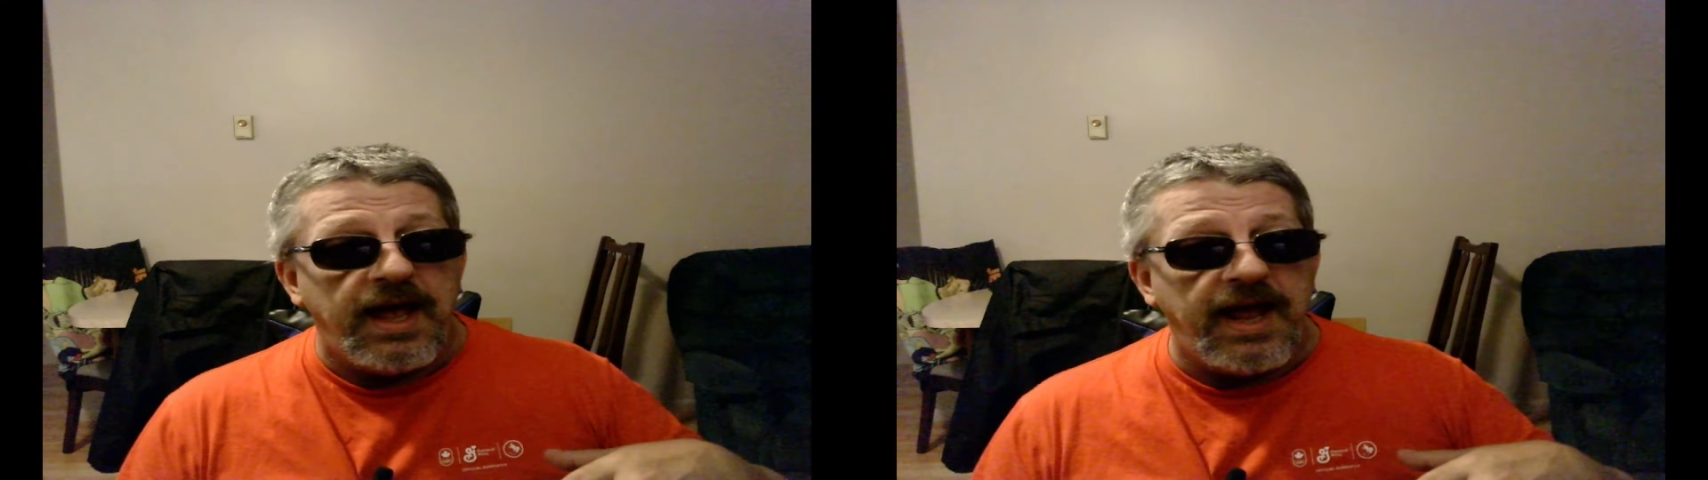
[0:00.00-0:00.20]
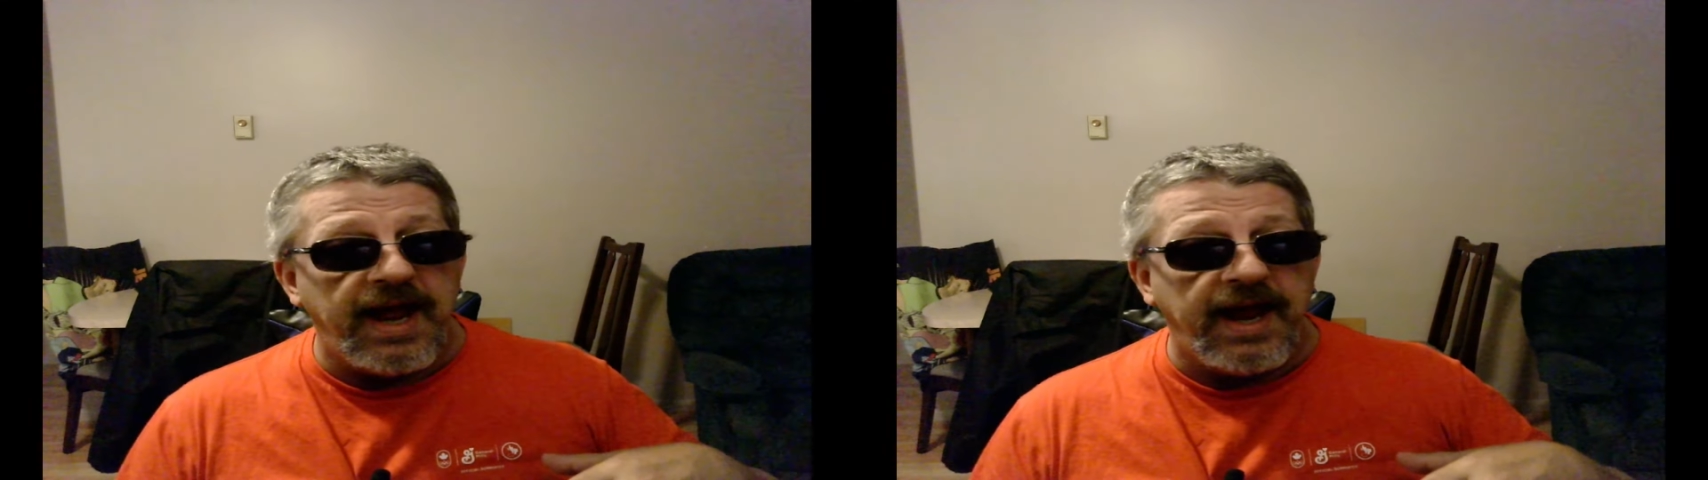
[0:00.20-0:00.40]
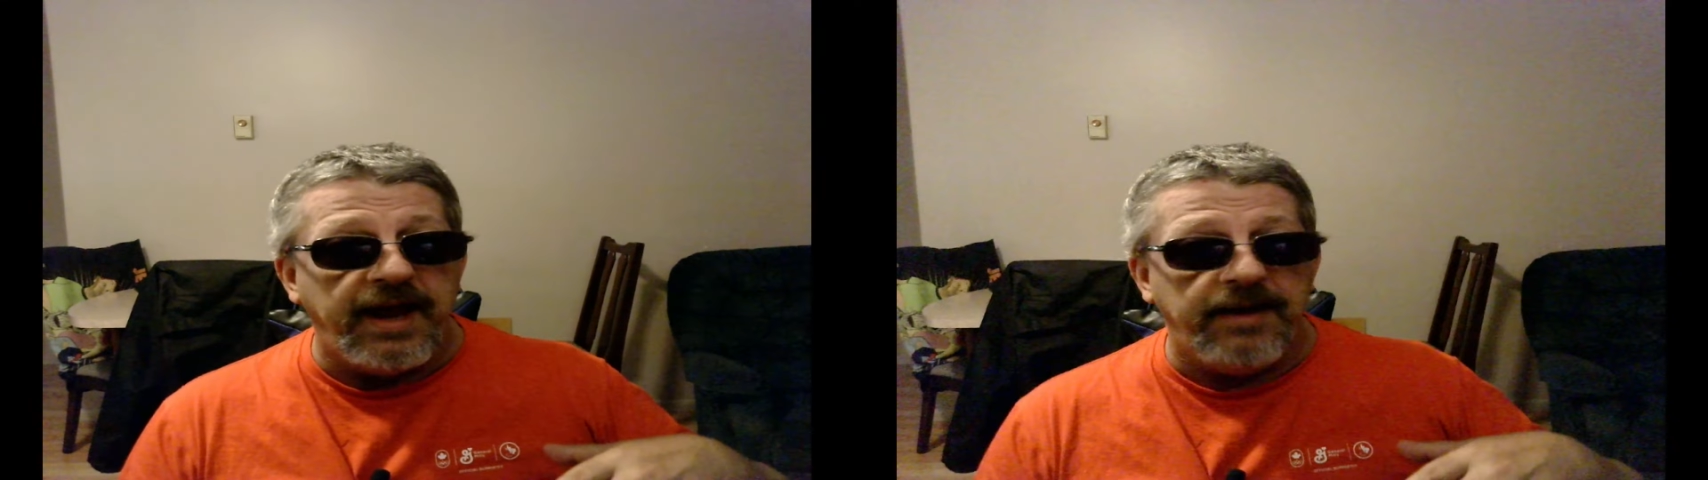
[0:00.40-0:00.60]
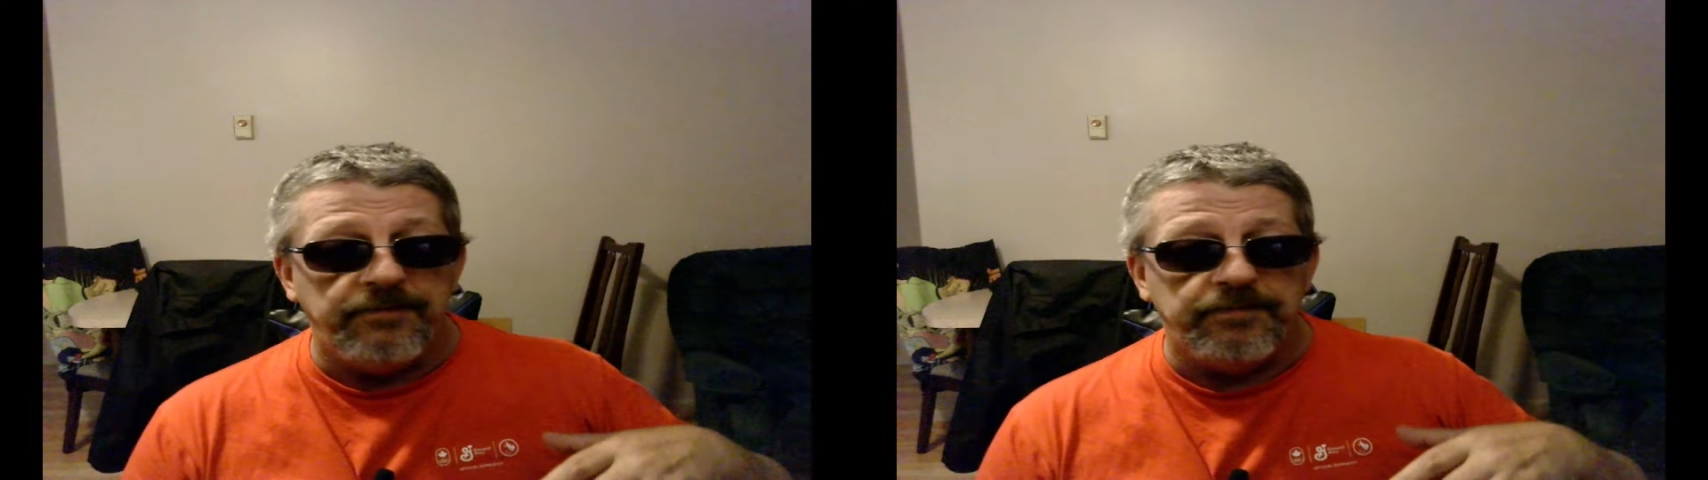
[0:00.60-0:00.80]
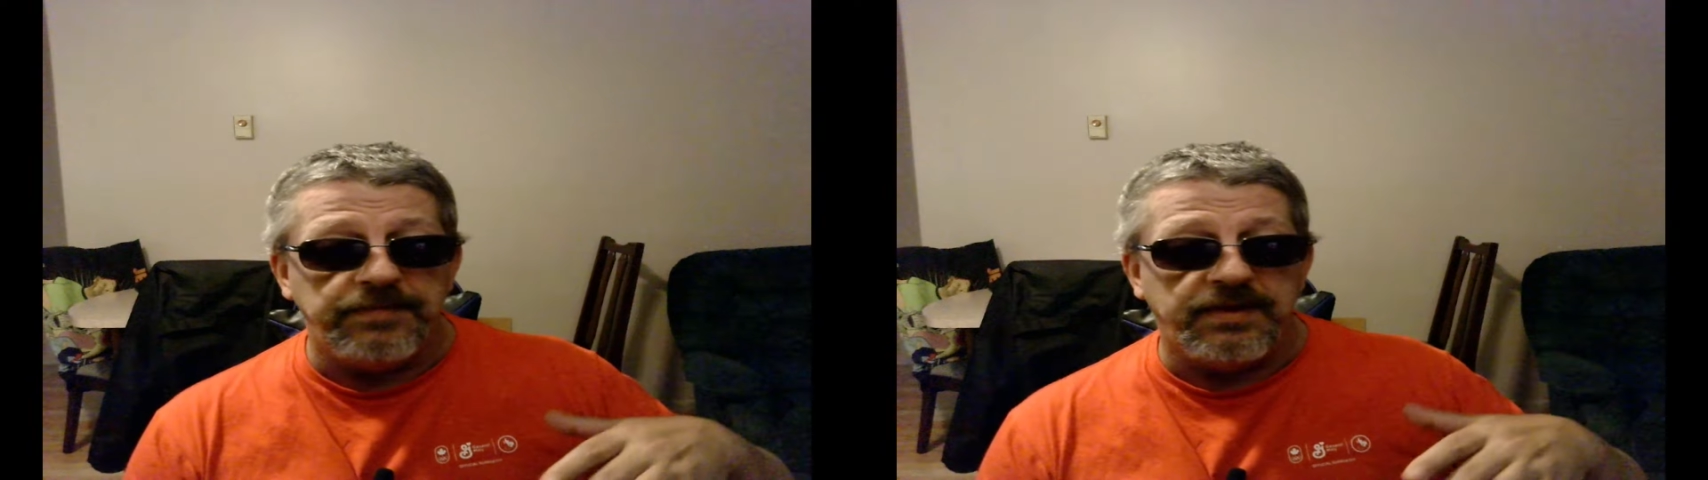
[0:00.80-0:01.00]

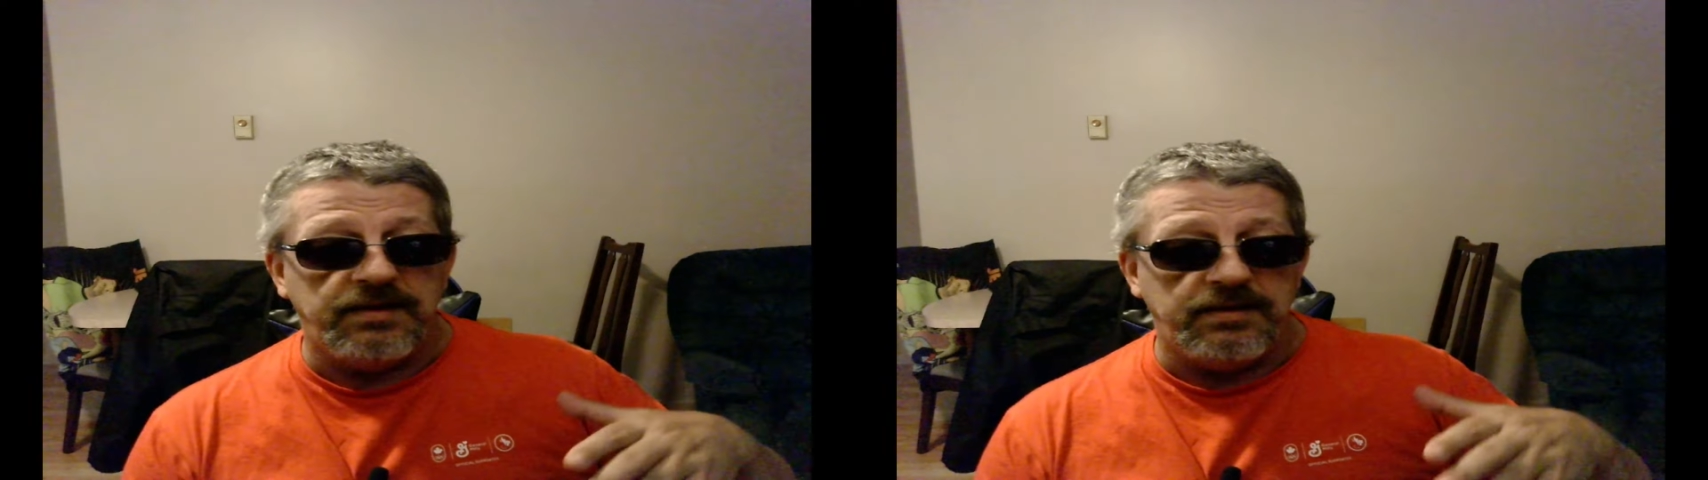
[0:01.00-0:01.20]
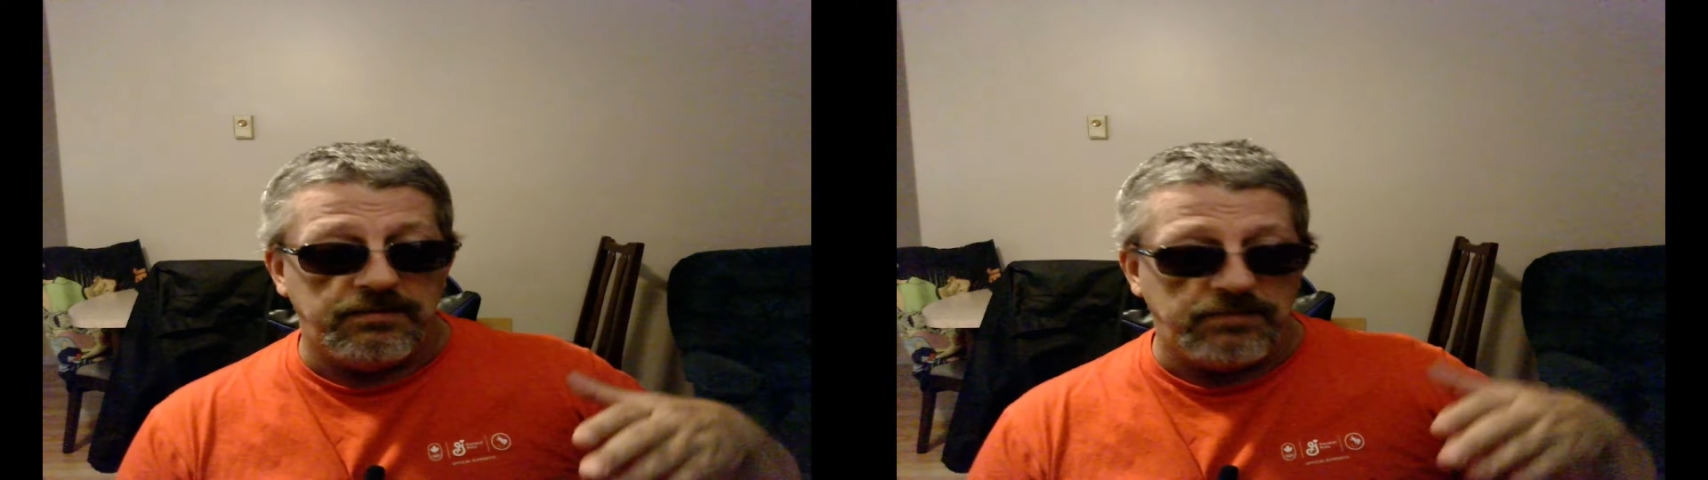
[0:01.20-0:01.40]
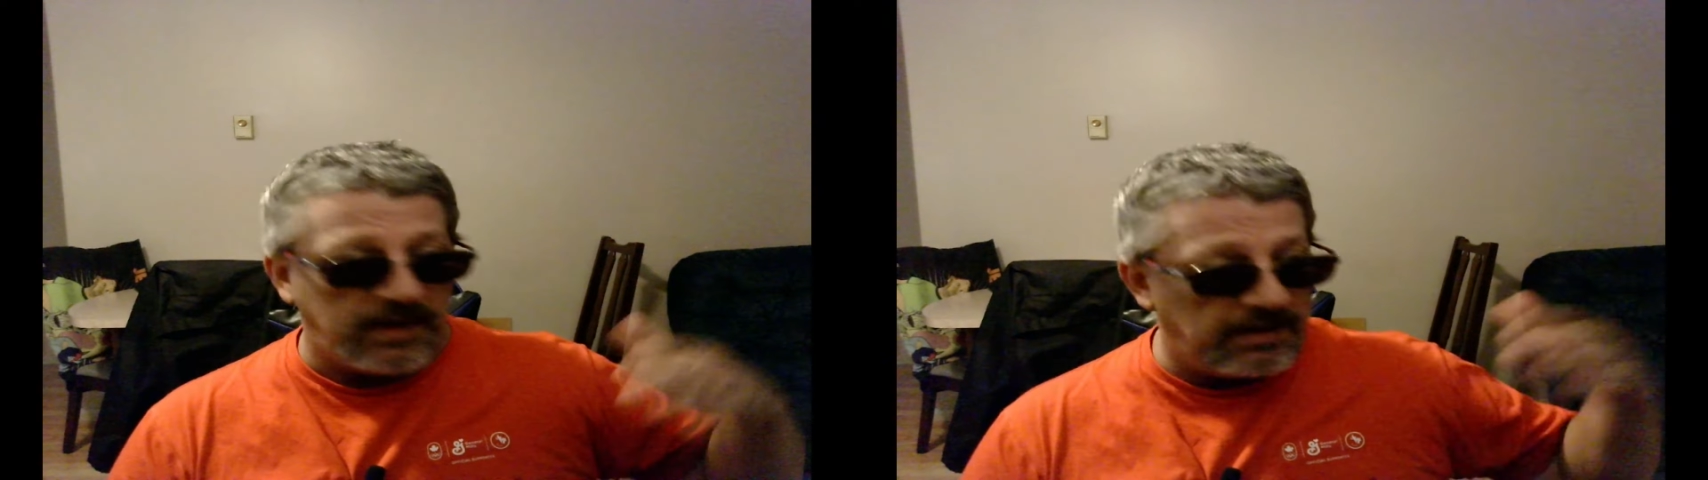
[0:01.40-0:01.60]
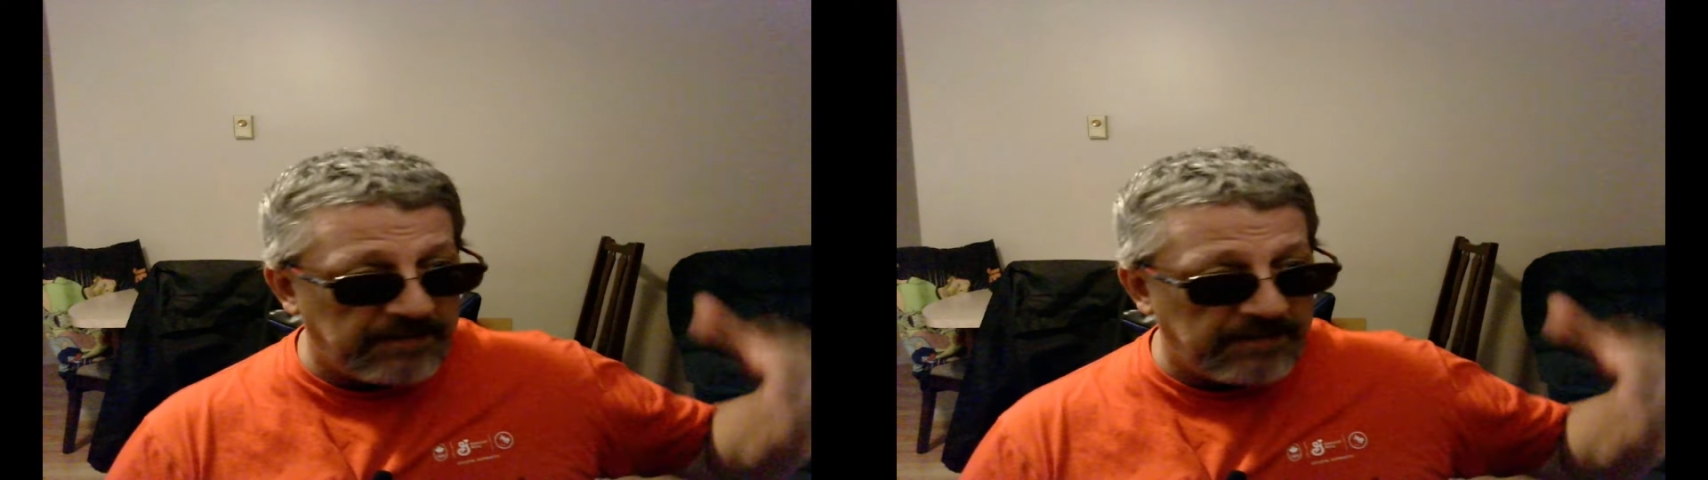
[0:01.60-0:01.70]
and it